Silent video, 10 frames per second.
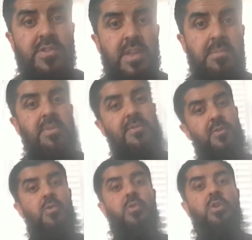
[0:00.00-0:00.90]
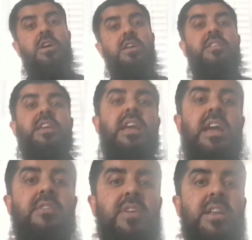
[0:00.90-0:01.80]
to them before the uh,
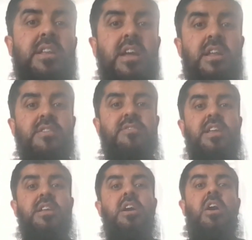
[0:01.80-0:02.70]
event and I said,